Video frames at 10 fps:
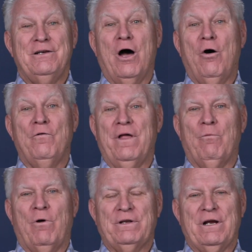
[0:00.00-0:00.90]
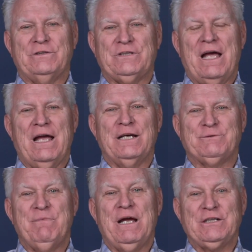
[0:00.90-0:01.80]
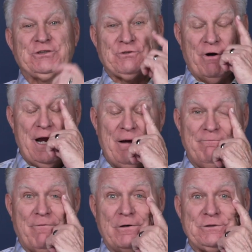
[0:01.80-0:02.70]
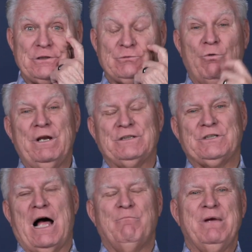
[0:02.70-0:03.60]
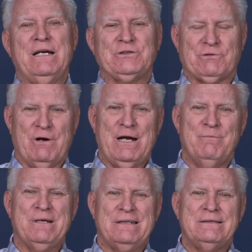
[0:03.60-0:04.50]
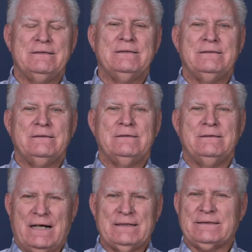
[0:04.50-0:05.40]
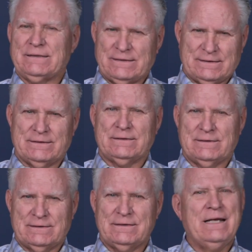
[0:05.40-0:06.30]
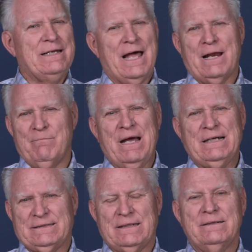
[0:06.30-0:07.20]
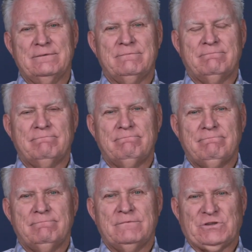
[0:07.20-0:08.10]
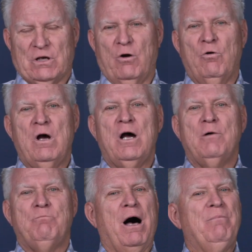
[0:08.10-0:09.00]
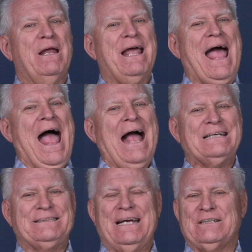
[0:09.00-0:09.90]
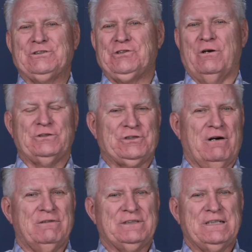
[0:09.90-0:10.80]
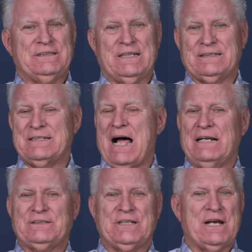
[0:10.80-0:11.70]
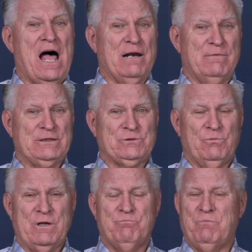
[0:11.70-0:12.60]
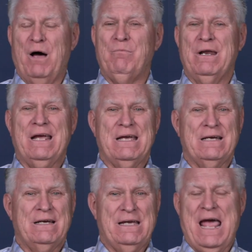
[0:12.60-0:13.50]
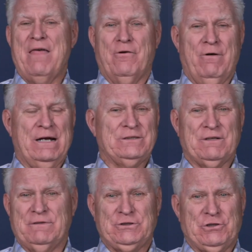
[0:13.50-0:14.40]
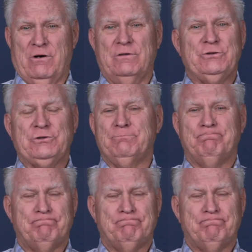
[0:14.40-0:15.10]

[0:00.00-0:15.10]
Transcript: know that what they're saying is being streamed versus when it's not being streamed? Isn't that amazing? So public access church services is not synonymous with public gatherings of the church.